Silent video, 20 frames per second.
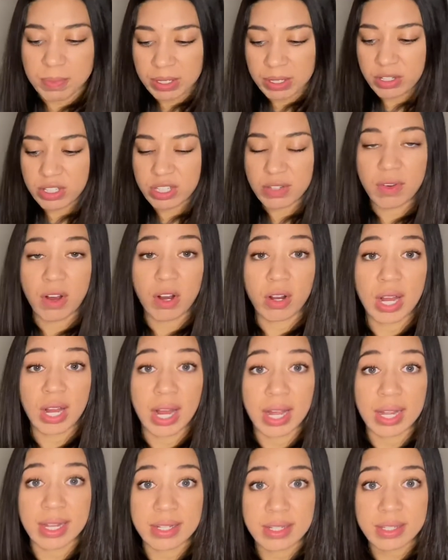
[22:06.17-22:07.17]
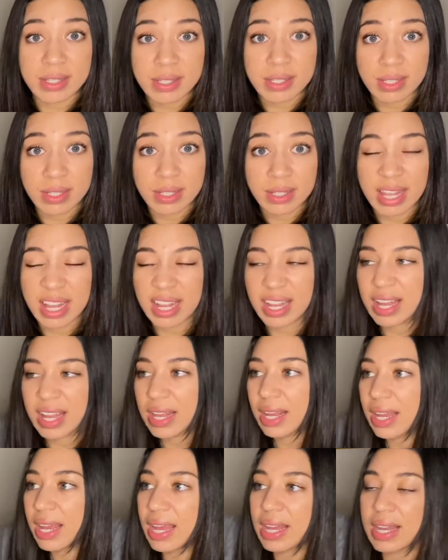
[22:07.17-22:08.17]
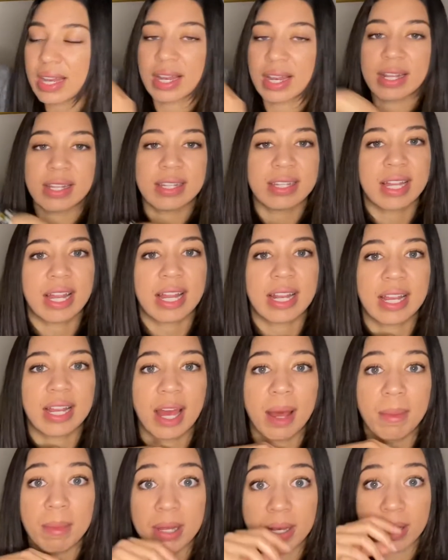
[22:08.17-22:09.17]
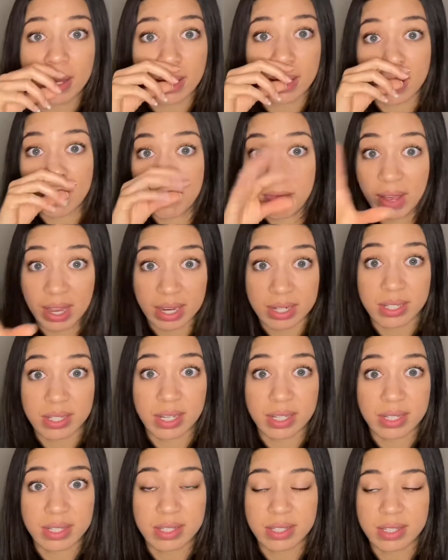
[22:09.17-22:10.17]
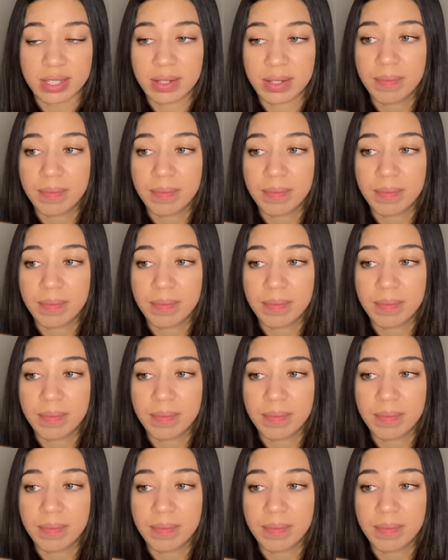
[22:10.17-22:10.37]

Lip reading: of all kinds that can come and affect us.